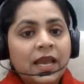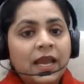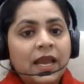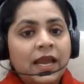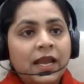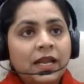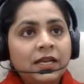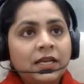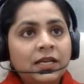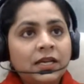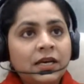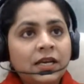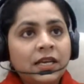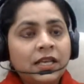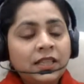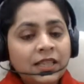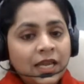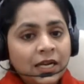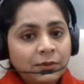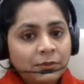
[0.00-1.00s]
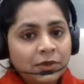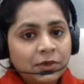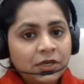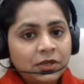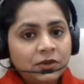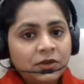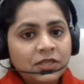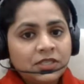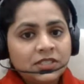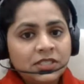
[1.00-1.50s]
And in that
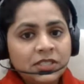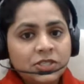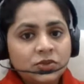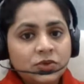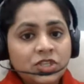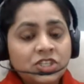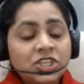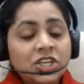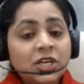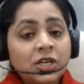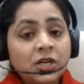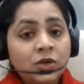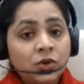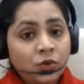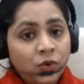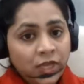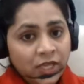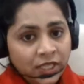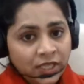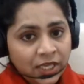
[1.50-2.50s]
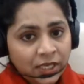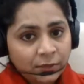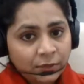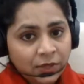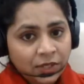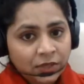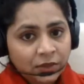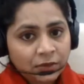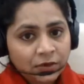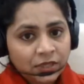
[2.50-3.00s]
particular situation, knowing that
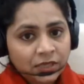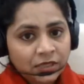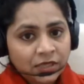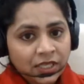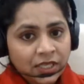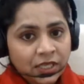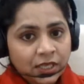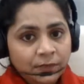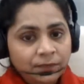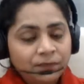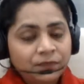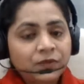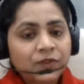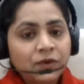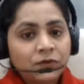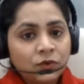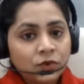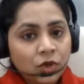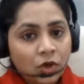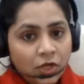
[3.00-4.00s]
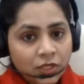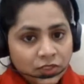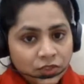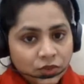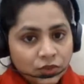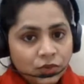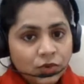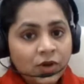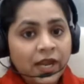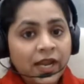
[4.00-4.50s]
particular thing would also,